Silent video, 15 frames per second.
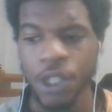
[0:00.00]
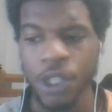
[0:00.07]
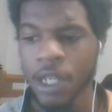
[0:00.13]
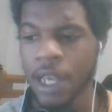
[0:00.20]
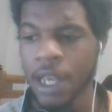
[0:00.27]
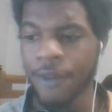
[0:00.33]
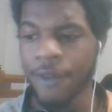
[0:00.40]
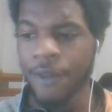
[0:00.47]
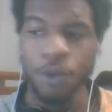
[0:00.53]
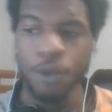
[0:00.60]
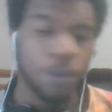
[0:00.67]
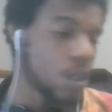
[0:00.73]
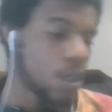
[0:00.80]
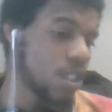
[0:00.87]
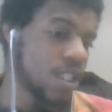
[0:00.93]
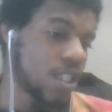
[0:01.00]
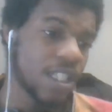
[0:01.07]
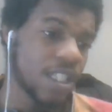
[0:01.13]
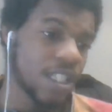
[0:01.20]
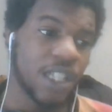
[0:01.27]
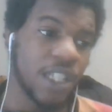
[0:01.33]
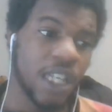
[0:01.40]
if you want to
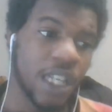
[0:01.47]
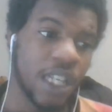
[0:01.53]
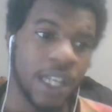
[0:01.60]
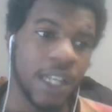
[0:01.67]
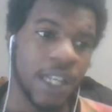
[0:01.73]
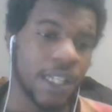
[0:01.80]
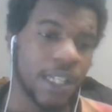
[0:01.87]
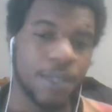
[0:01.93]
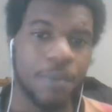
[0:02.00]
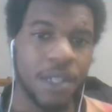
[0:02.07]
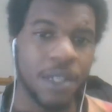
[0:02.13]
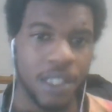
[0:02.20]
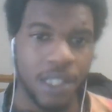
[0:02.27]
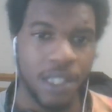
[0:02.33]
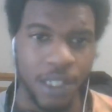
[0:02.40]
succeed in this business.